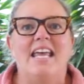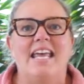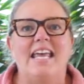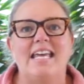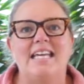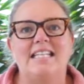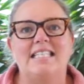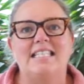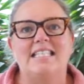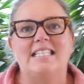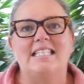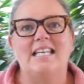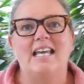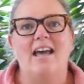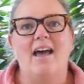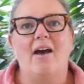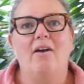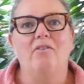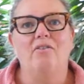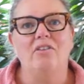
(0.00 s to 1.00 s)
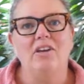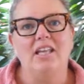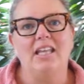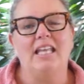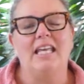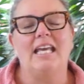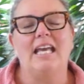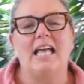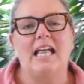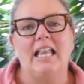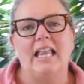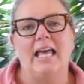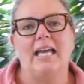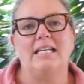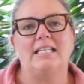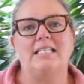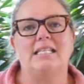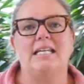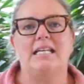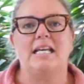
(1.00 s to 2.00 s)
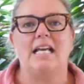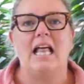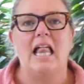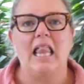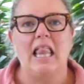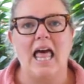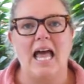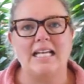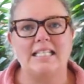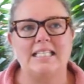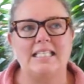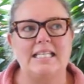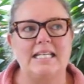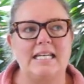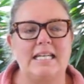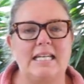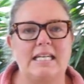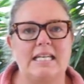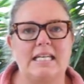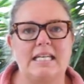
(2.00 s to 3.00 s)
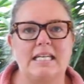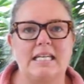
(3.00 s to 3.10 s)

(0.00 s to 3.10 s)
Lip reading: It's a really eclectic, classic